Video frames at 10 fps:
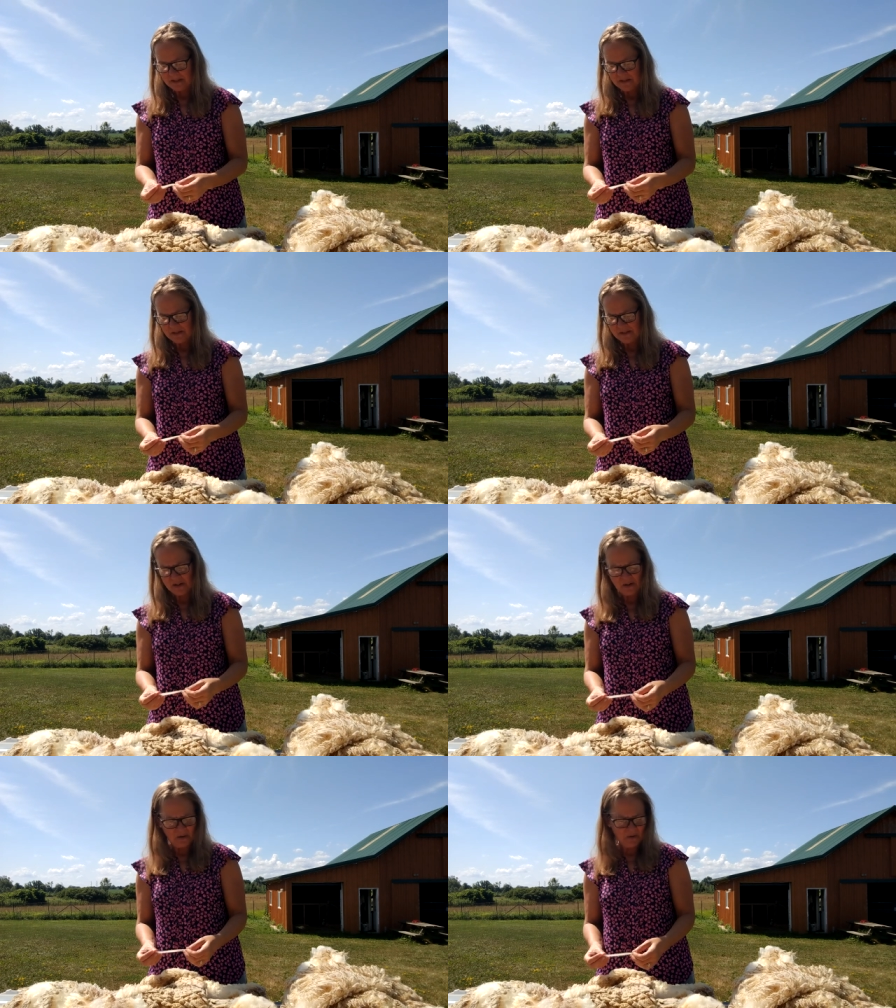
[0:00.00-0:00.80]

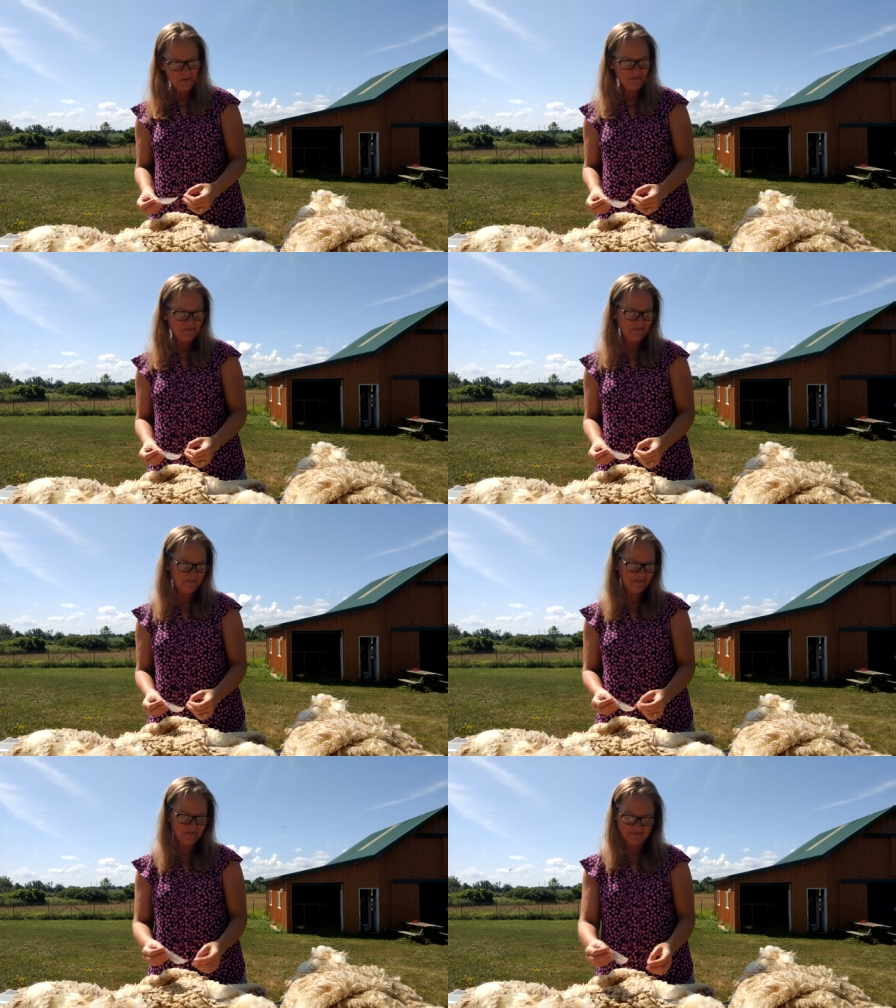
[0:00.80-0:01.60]
So,
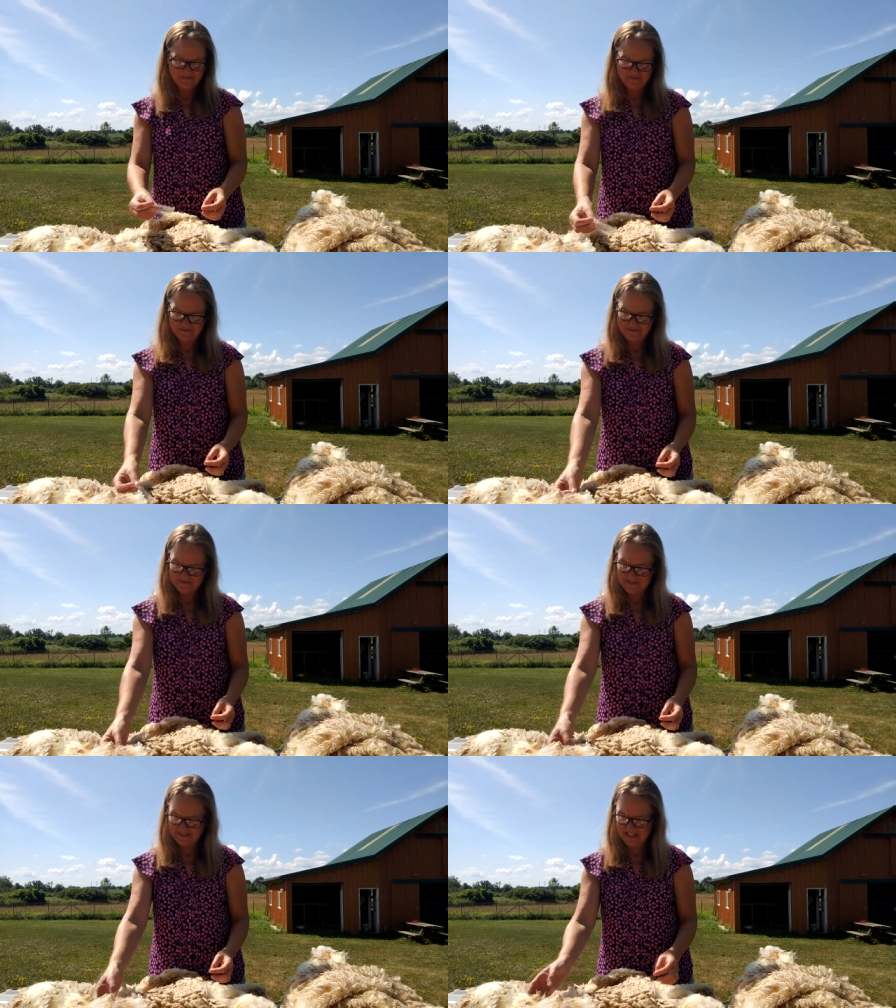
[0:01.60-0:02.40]

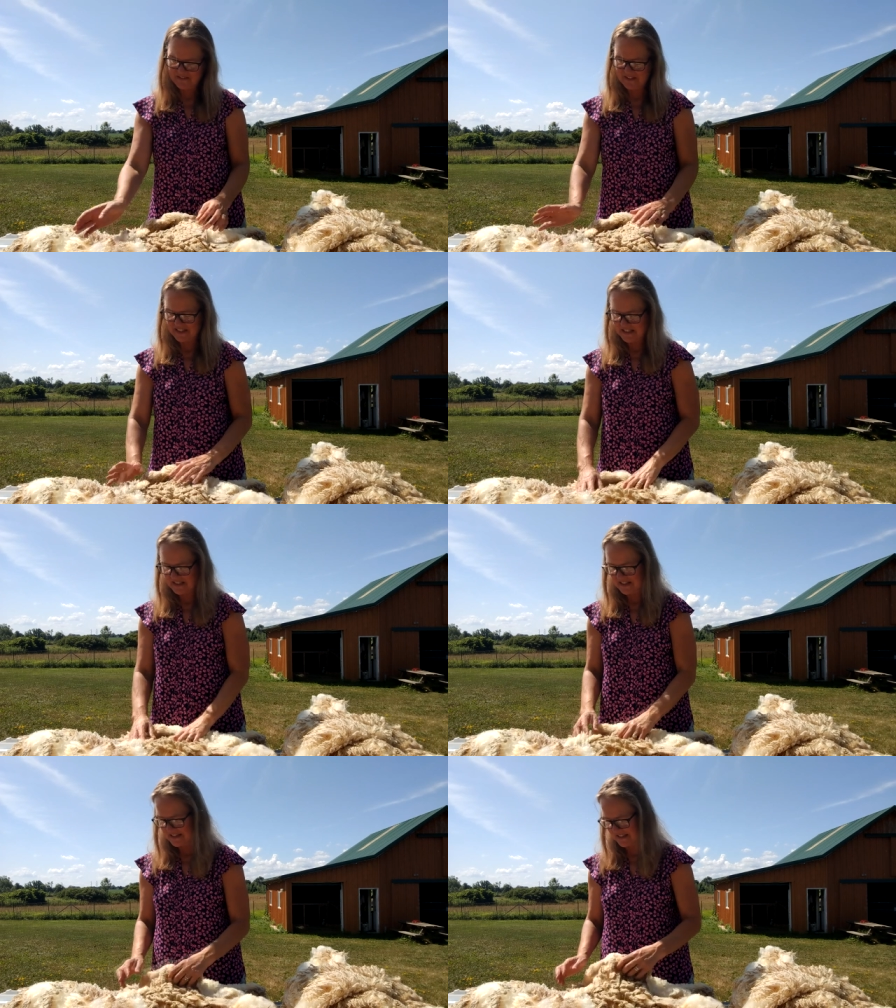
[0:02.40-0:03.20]
having done
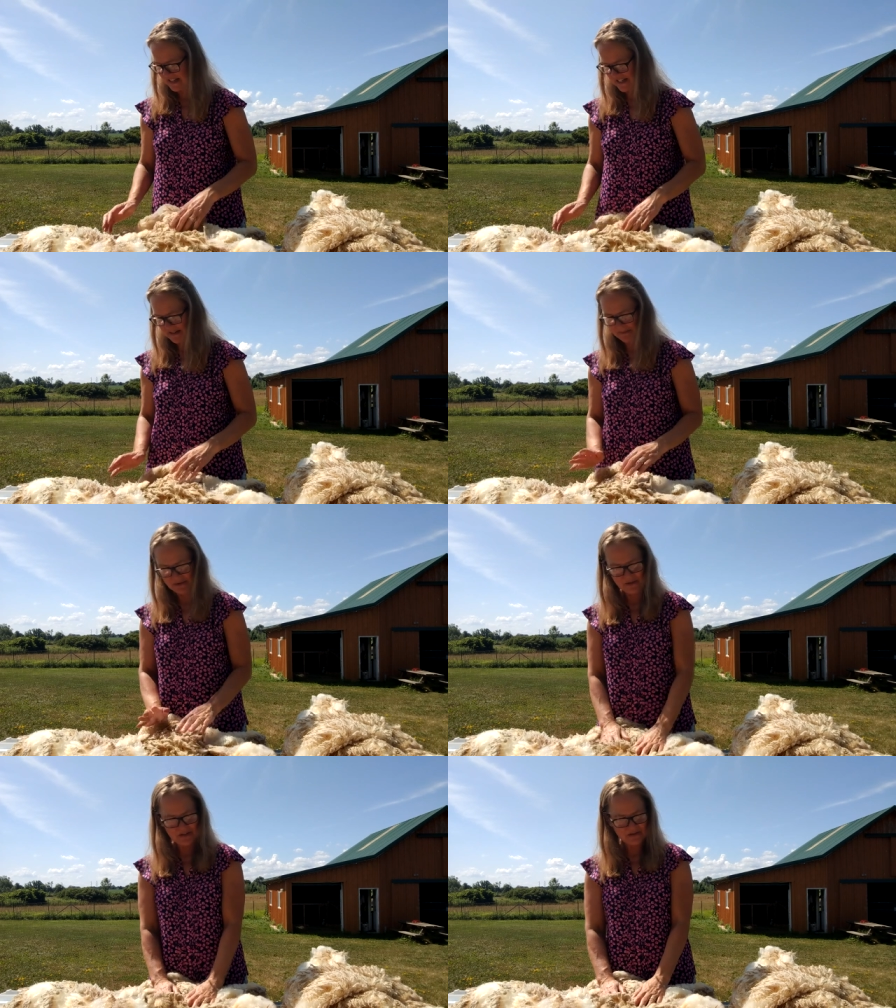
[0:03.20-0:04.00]
this, I am
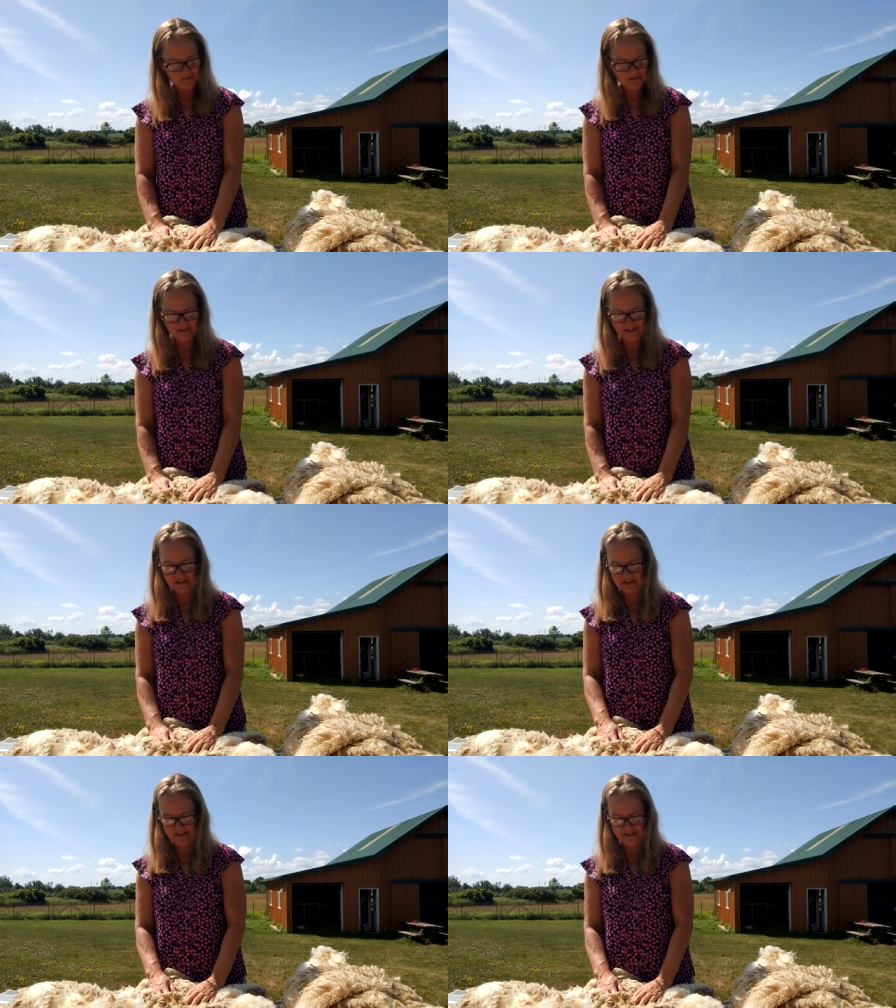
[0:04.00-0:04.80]
going to, with
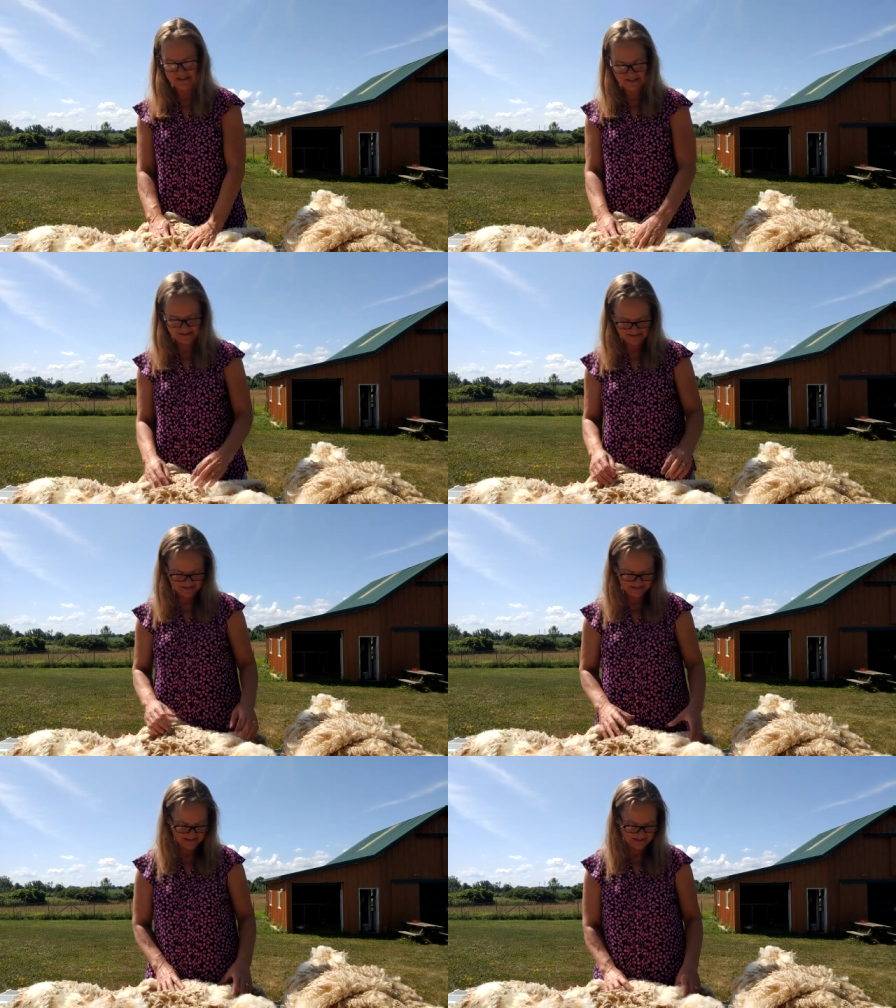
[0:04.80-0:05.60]
very
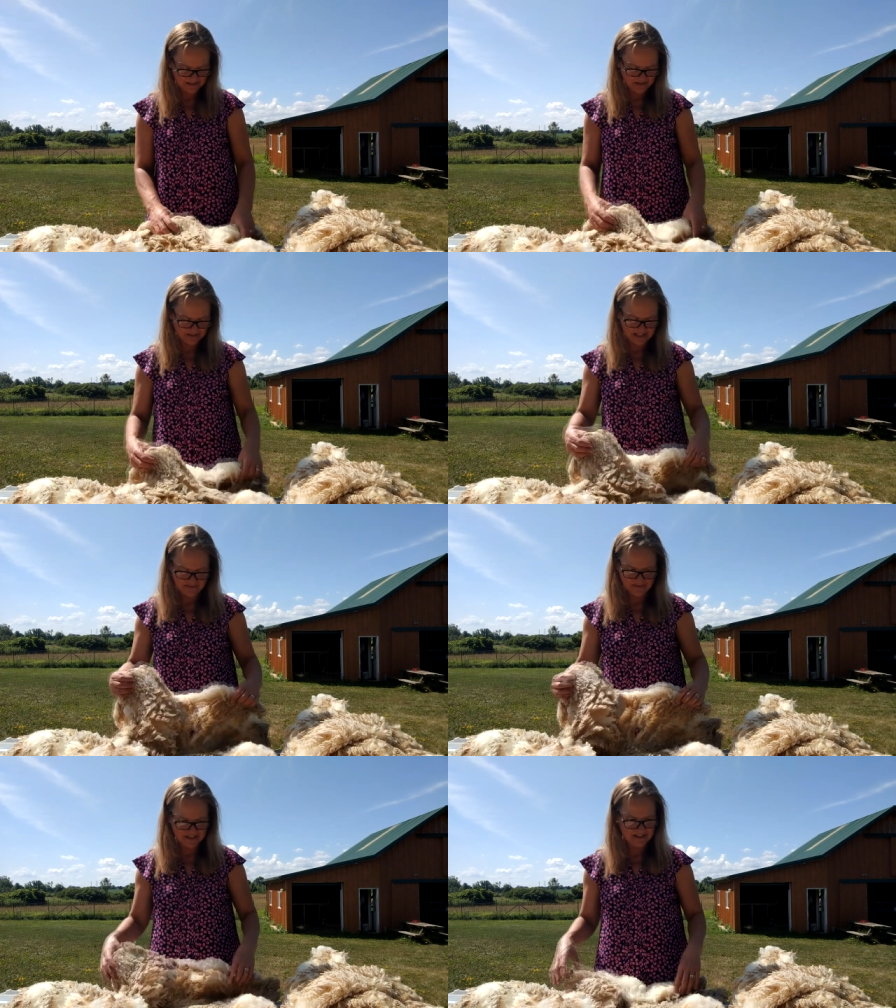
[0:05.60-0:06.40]
sincere
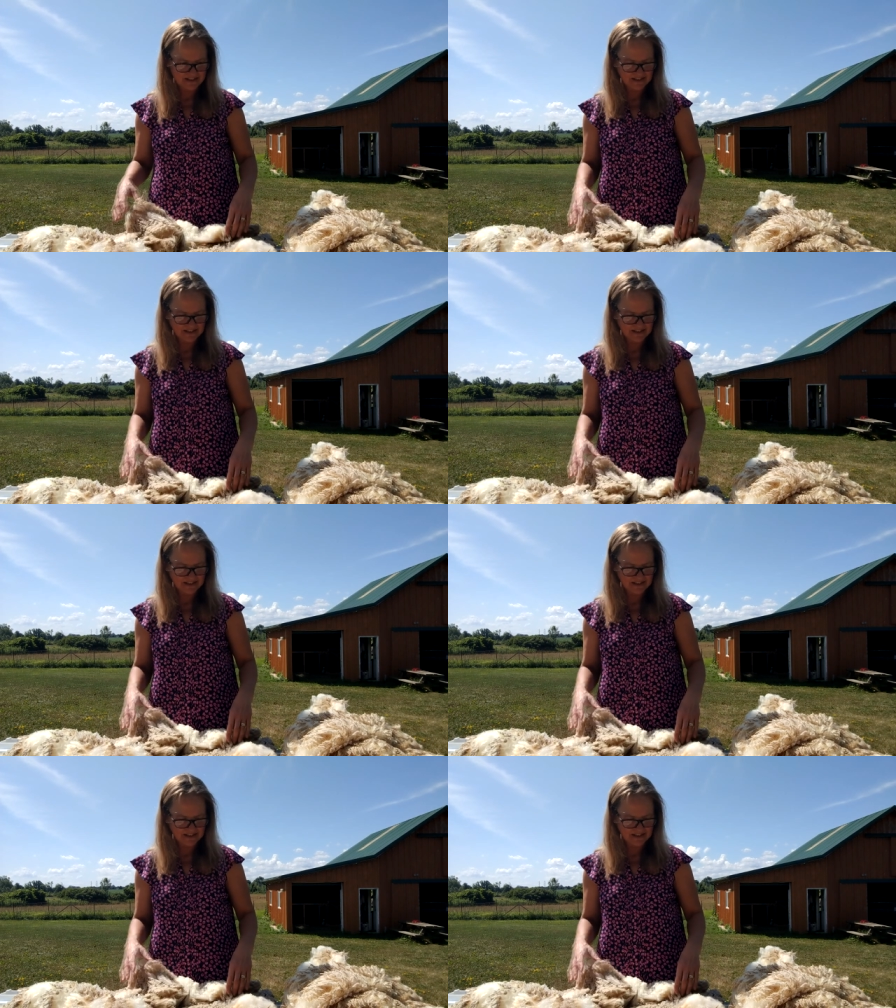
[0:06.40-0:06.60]
confidence,